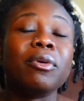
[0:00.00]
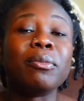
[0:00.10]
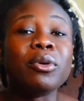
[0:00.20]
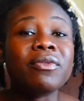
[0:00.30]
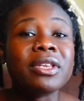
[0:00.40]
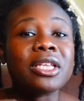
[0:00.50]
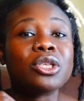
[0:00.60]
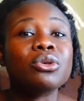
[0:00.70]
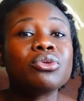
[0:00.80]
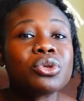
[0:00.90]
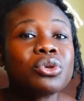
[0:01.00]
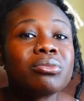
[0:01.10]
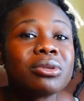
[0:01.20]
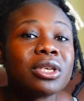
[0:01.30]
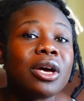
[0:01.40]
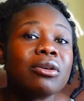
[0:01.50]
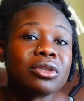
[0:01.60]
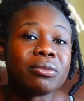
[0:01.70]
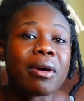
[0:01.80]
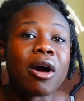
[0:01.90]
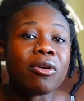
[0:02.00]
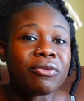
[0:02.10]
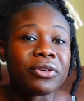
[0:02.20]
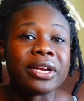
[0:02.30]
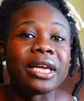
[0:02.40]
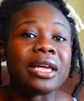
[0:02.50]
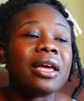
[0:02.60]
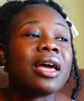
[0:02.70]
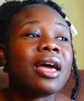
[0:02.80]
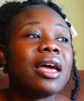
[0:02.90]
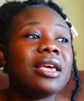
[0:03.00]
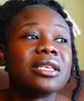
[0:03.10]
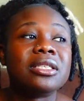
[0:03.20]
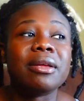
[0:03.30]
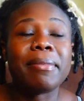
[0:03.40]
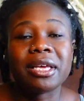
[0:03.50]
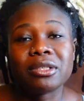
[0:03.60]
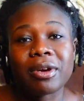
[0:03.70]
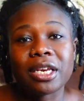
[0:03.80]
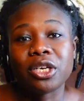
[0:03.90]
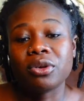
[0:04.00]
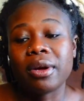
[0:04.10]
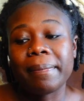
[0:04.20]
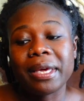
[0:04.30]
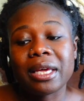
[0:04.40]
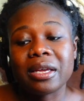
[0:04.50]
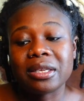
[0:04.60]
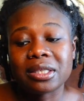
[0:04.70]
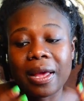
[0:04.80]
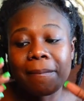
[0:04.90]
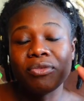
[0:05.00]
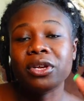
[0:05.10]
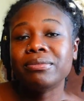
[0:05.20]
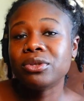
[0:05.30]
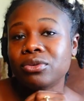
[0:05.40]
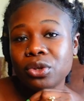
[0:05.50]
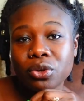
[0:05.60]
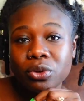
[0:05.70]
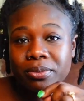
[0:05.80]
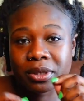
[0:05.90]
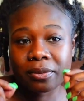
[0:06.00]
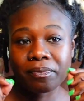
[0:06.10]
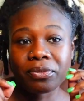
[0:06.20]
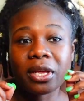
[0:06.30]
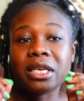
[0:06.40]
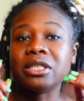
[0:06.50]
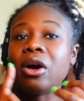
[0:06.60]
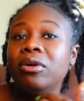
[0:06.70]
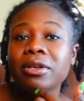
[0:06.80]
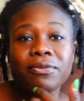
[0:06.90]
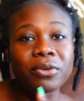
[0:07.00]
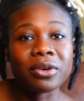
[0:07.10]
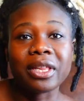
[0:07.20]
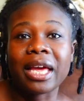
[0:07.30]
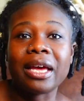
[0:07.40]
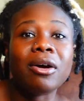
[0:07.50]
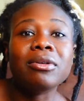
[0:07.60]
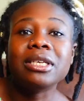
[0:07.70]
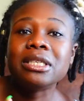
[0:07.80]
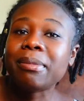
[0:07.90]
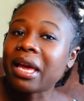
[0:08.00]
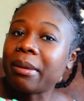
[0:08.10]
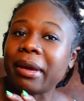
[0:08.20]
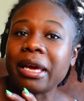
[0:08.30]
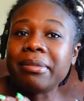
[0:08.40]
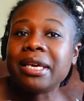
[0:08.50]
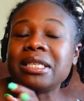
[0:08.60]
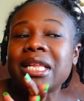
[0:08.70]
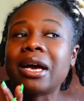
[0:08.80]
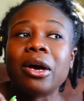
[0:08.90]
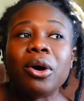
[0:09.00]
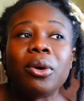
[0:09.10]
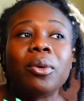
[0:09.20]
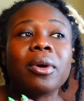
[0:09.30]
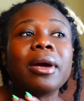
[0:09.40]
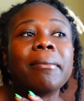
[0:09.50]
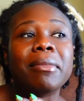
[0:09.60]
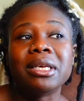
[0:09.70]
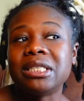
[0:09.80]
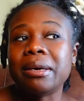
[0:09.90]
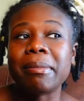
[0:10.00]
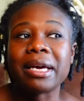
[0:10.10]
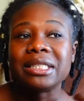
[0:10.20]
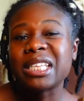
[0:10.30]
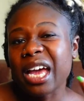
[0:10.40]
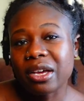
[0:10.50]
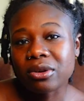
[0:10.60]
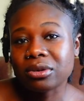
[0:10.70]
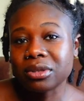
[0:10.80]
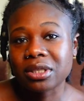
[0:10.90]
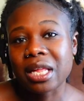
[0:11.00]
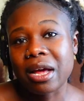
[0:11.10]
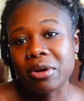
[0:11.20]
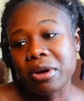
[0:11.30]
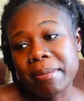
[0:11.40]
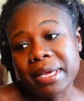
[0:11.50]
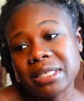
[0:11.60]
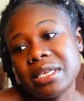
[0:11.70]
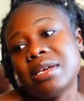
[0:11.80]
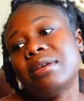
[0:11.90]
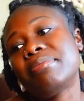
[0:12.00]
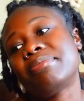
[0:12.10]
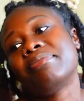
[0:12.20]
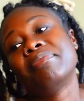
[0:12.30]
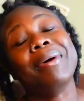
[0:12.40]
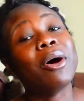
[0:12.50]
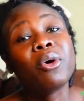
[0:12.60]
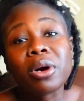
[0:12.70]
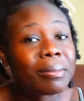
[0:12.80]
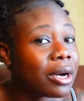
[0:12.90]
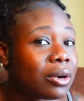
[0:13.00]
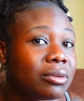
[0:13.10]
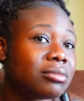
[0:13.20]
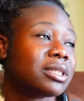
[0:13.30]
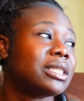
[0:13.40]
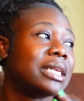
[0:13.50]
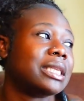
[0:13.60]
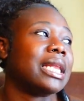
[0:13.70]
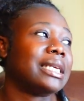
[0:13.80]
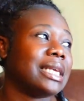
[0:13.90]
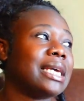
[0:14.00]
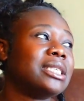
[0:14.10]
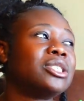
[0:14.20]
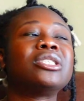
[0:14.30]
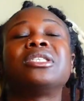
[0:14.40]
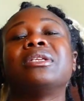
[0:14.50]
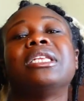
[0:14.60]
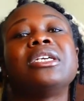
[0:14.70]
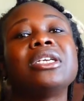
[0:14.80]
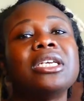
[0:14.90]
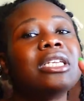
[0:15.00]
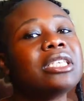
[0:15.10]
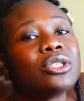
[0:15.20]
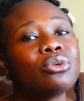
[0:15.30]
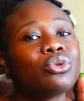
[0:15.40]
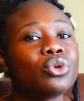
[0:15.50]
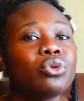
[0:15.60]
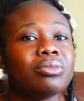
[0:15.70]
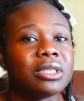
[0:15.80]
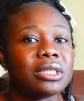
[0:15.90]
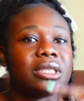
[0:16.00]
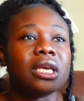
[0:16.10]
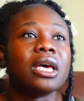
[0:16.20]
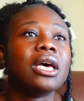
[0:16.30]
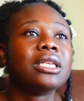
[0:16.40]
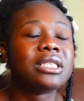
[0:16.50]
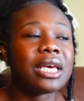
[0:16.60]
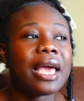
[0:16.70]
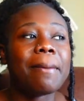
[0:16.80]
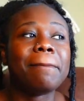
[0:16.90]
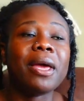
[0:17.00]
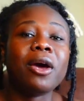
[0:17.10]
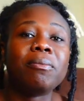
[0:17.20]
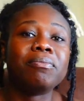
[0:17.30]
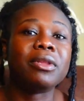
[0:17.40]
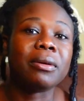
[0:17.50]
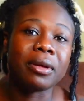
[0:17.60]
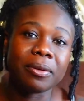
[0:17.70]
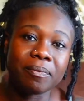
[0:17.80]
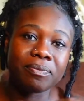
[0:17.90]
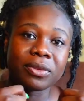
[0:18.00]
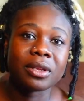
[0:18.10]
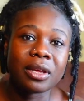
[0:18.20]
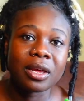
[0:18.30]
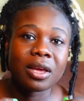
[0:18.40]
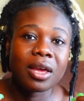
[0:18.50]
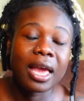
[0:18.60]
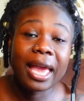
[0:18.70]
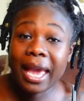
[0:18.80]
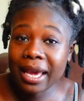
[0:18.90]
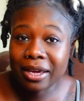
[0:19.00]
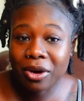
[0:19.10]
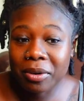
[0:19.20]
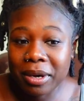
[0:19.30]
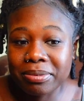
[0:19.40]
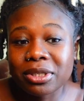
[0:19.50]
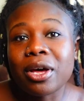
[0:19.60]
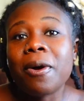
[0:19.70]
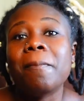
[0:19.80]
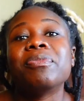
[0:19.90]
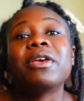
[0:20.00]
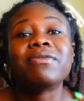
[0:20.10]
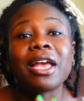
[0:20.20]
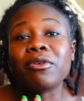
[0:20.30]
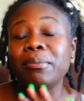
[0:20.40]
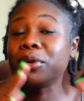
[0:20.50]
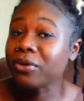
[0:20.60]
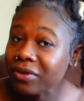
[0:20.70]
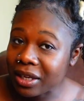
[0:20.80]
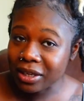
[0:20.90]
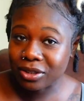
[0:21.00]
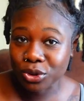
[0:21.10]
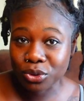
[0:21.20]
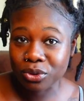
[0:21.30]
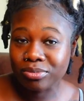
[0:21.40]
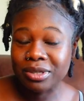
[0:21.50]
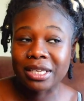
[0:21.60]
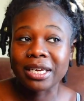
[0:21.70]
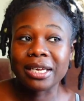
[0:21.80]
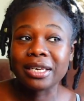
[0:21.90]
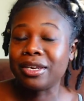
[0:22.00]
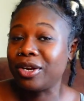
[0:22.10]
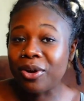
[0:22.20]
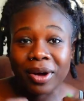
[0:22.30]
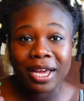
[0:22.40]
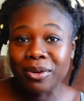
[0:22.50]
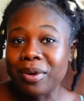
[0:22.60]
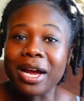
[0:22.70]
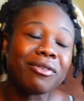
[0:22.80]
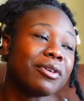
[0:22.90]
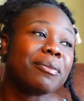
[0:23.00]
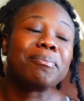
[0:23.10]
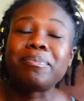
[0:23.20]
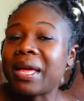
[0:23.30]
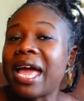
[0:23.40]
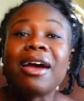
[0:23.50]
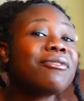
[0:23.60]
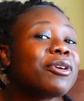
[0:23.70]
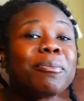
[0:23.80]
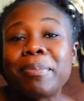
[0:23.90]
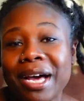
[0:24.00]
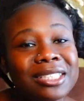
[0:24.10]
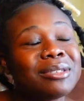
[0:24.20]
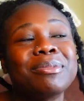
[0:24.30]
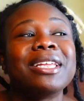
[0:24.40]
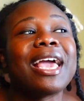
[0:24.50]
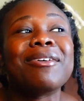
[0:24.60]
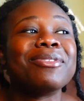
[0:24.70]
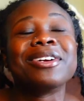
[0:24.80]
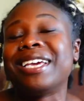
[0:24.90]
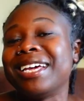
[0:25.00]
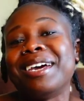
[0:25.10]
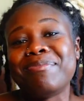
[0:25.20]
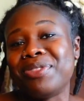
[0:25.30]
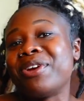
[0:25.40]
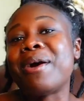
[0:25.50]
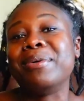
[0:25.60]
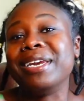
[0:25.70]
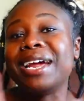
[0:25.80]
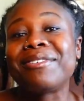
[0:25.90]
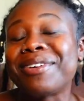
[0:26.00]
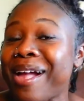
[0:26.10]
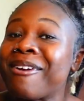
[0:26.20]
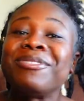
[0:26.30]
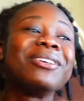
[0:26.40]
removing the two tubes to go to my ovarian is the best way to do it, because them two tubes is only for that, only to make a baby. It's not gonna mess up my cycles, it's not gonna mess up my hormones, nothing like that. It's just literally these two tubes is to help the egg go up. So if they remove the tubes, then no egg will ever possibly get up there. I will never